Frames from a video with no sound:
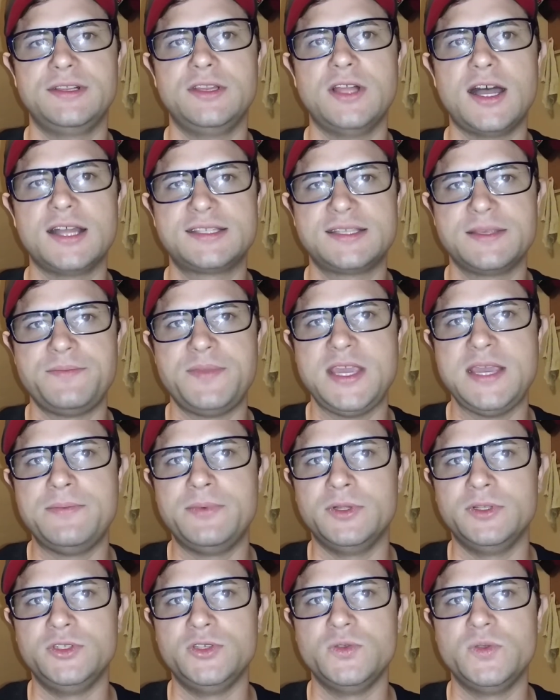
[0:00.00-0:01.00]
lots of
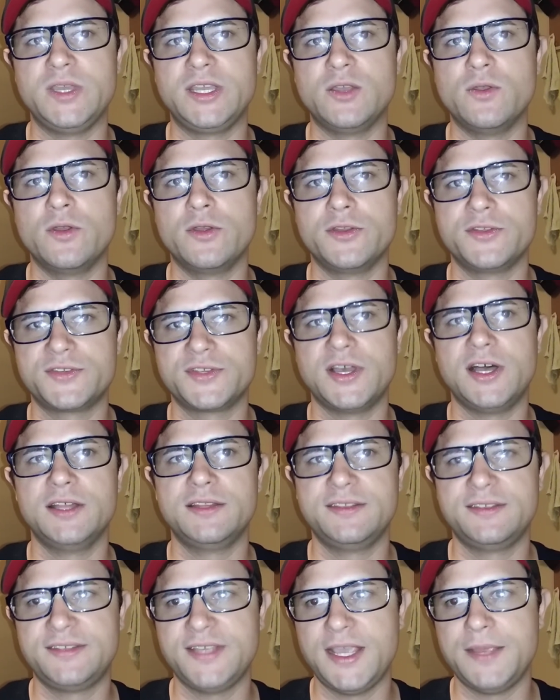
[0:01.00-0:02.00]
people doing orders all at
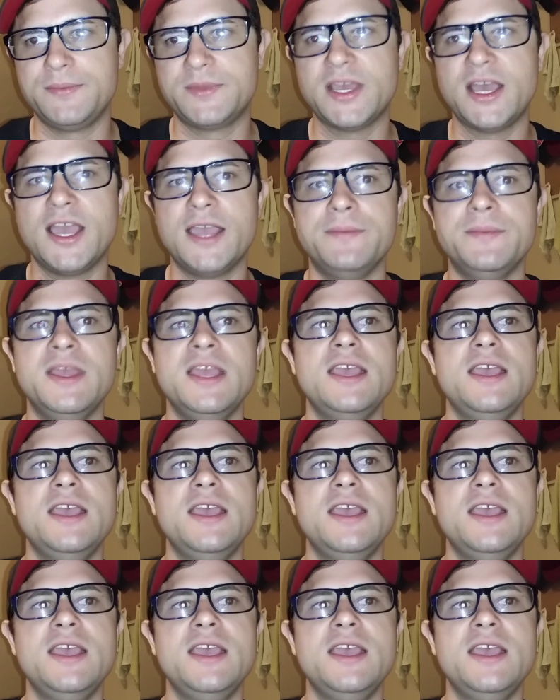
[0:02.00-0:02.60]
the same time.